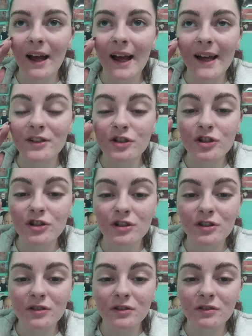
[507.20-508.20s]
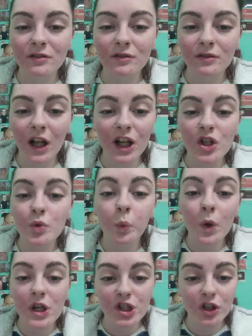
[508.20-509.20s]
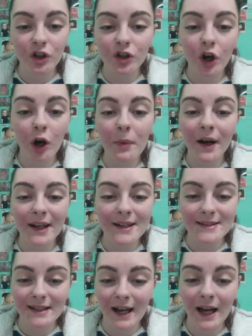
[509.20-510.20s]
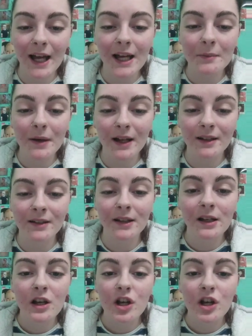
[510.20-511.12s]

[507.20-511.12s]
I just wish I could go back in time and